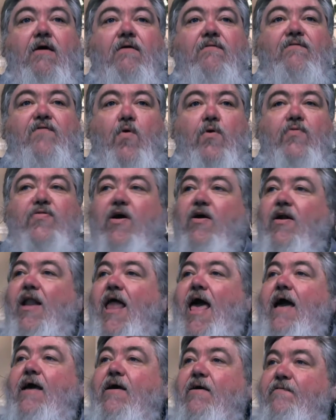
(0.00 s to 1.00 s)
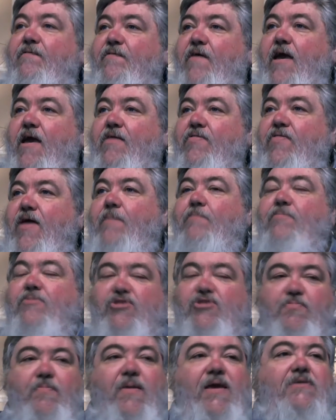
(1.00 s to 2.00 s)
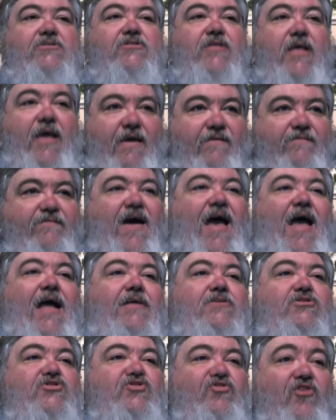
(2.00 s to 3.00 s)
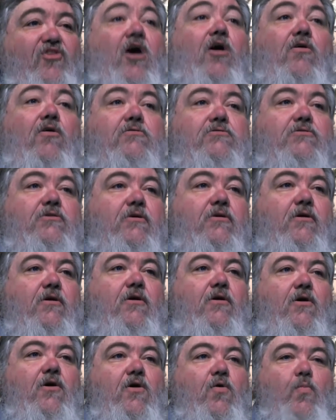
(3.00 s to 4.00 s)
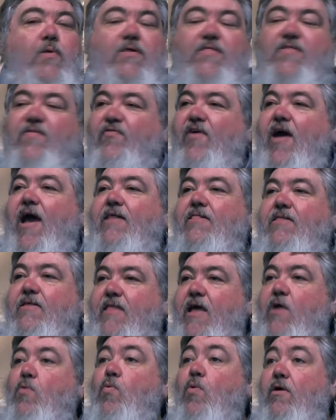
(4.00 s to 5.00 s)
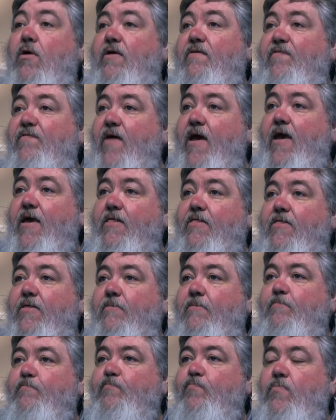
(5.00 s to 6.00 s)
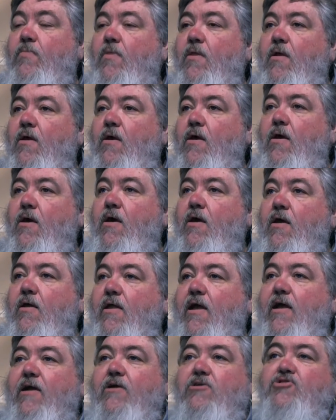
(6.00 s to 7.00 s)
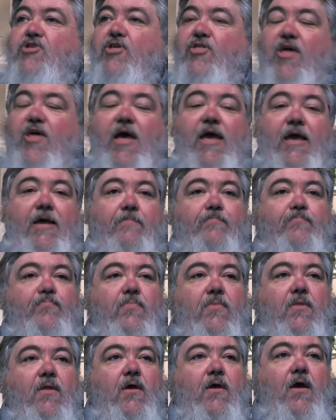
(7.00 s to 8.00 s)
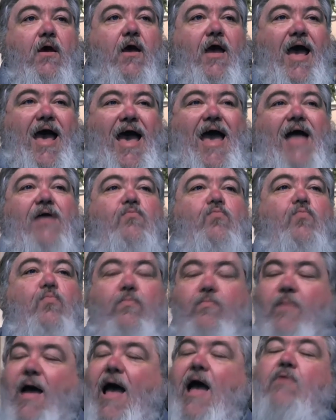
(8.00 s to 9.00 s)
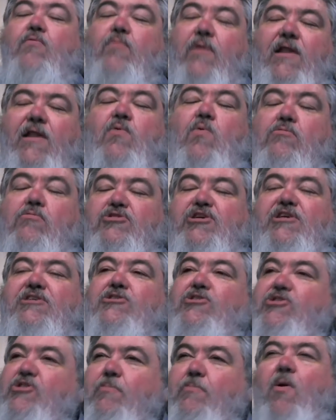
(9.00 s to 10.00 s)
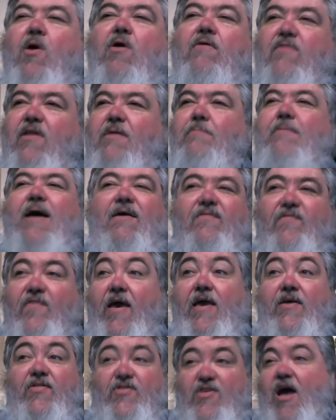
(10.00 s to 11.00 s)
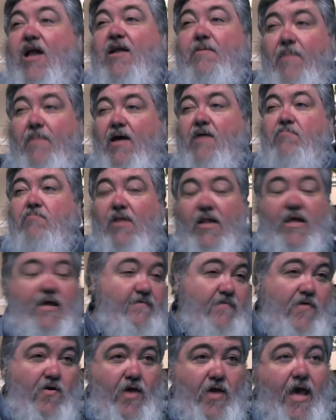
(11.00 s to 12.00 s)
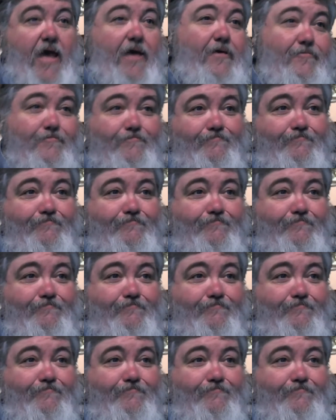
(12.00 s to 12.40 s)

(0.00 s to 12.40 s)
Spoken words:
for their lack of faith. That just means that he finds fault with the fact that they weren't in faith. Now, here's the thing. I really want Jesus to marvel at my faith, not at my unbelief, okay?